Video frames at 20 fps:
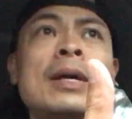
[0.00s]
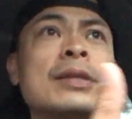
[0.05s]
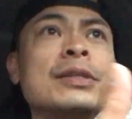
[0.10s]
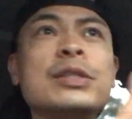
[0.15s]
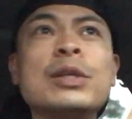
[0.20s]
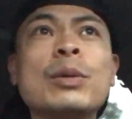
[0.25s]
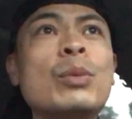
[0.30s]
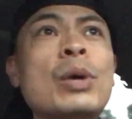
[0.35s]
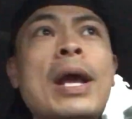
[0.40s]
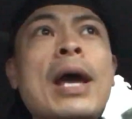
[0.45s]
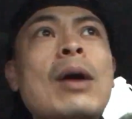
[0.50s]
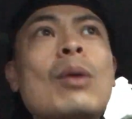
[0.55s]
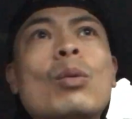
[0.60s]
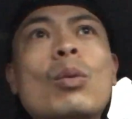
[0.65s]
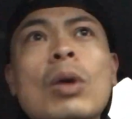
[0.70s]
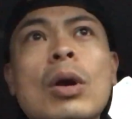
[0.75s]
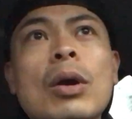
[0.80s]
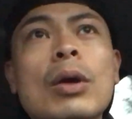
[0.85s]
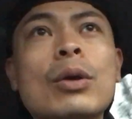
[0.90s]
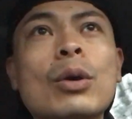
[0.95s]
someone at
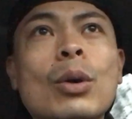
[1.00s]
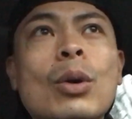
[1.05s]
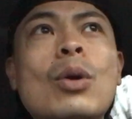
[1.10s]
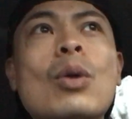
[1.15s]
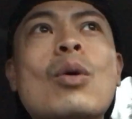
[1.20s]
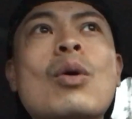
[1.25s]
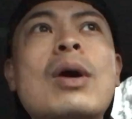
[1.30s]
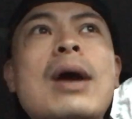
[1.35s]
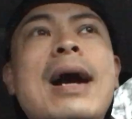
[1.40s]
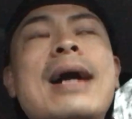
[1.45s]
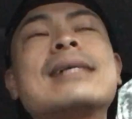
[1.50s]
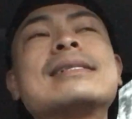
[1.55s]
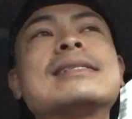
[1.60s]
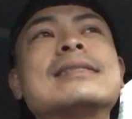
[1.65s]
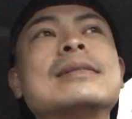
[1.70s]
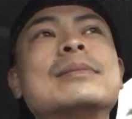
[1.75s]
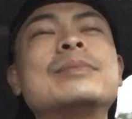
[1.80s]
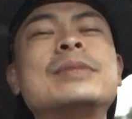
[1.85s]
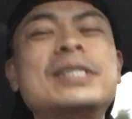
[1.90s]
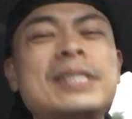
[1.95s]
work, or go
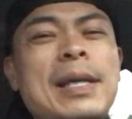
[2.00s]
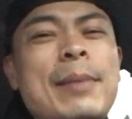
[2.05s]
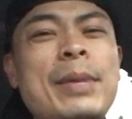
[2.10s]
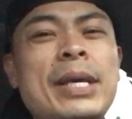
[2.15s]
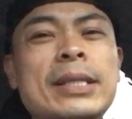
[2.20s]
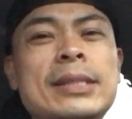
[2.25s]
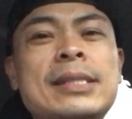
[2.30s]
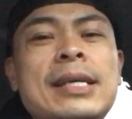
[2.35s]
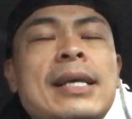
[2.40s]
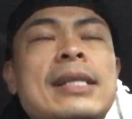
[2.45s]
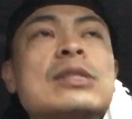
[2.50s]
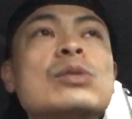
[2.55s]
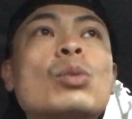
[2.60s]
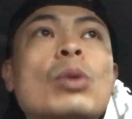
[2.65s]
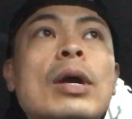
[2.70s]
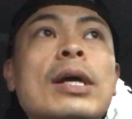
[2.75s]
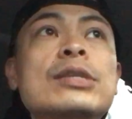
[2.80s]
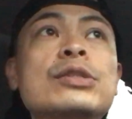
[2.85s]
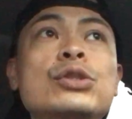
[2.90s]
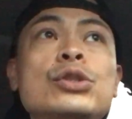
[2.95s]
gossip. Does that make sense?
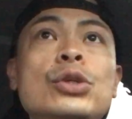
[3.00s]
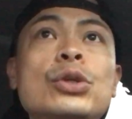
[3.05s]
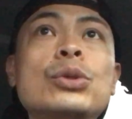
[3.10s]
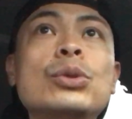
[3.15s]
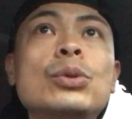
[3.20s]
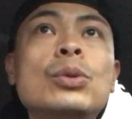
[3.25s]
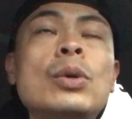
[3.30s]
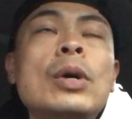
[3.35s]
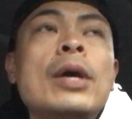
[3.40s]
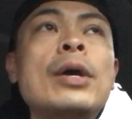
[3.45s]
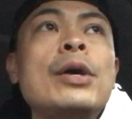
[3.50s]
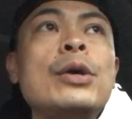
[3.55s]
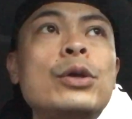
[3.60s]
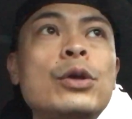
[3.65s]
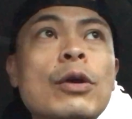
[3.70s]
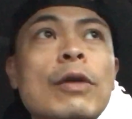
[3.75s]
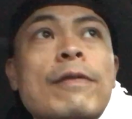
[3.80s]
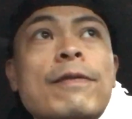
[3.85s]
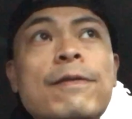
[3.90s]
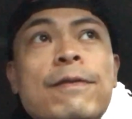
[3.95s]
Whereas you're
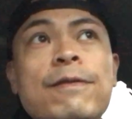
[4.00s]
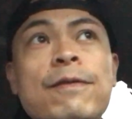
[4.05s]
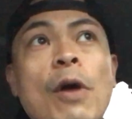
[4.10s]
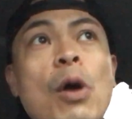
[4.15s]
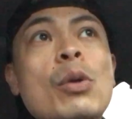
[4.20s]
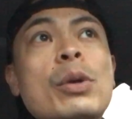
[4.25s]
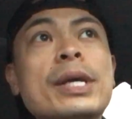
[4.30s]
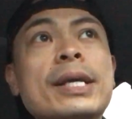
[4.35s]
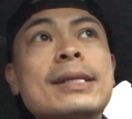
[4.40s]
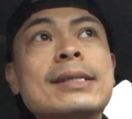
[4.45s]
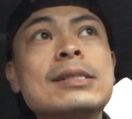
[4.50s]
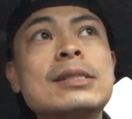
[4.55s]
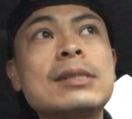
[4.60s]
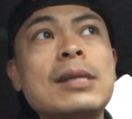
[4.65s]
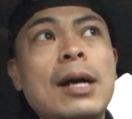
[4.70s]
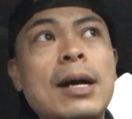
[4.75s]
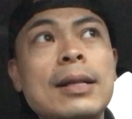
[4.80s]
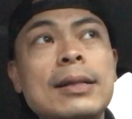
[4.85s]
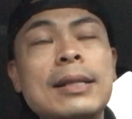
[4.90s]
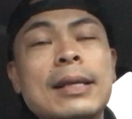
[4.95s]
focused
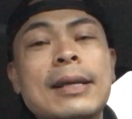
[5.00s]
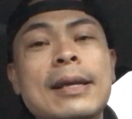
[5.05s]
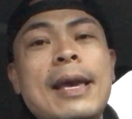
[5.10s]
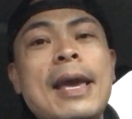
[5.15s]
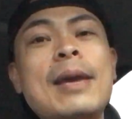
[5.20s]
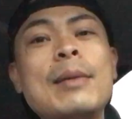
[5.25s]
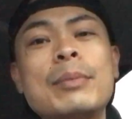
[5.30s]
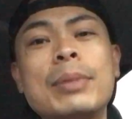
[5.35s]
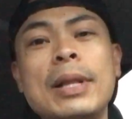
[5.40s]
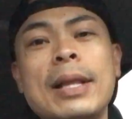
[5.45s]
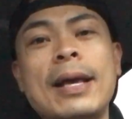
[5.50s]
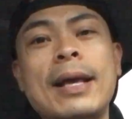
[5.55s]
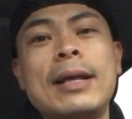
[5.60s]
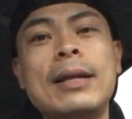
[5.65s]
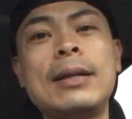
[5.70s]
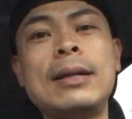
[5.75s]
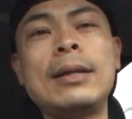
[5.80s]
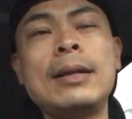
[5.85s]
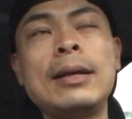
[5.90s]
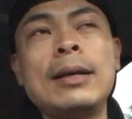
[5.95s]
on the game plan.
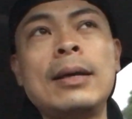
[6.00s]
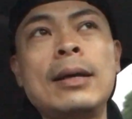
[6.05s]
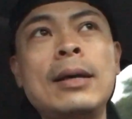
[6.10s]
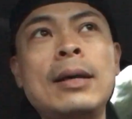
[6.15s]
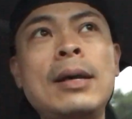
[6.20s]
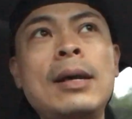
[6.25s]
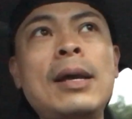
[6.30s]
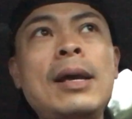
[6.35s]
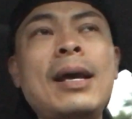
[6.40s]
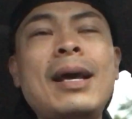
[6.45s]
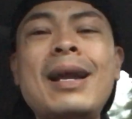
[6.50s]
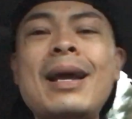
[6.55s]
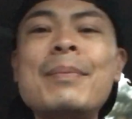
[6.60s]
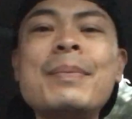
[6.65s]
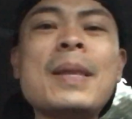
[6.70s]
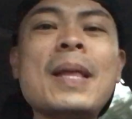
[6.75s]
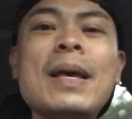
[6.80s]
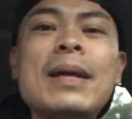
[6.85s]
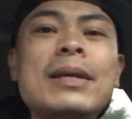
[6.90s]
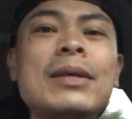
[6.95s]
And
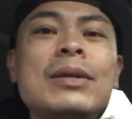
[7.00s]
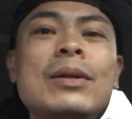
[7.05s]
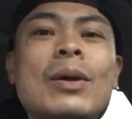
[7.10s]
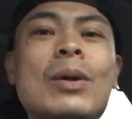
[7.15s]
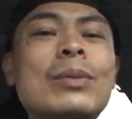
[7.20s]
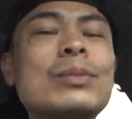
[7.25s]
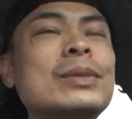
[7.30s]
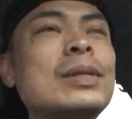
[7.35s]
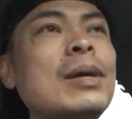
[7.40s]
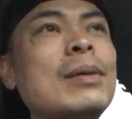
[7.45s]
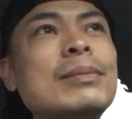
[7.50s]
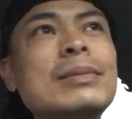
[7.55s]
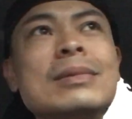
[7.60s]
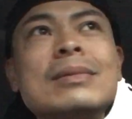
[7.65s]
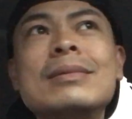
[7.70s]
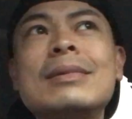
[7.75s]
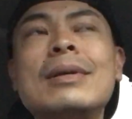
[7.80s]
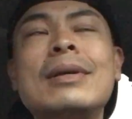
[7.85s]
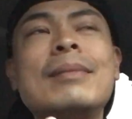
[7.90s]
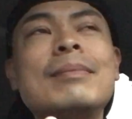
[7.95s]
I'm, you know,
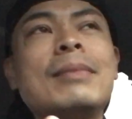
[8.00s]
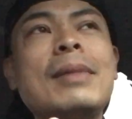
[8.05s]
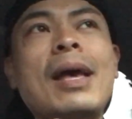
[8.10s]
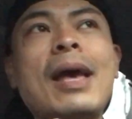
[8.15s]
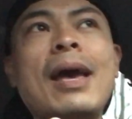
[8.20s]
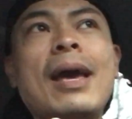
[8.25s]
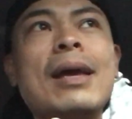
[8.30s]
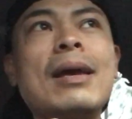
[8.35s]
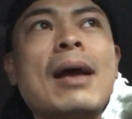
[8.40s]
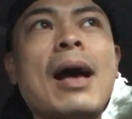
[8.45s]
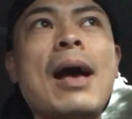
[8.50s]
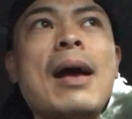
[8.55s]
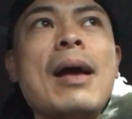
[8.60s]
hey,